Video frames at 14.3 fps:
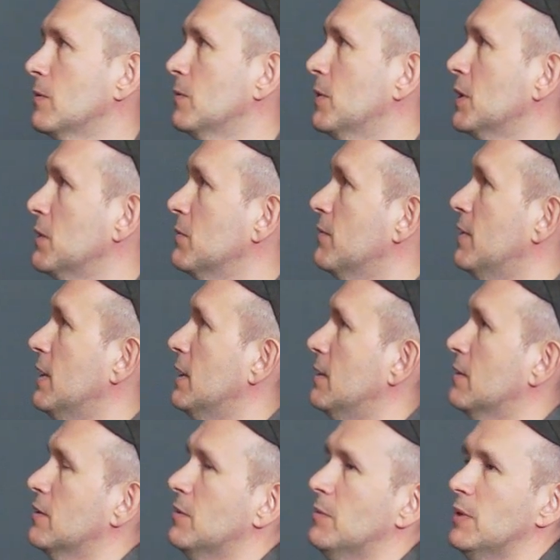working with
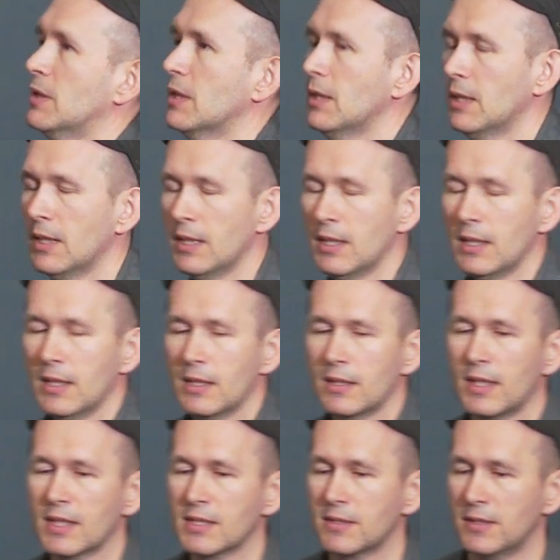data on a big
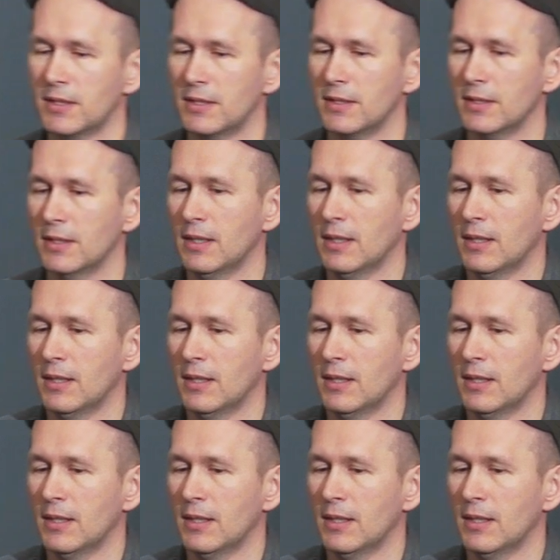cluster.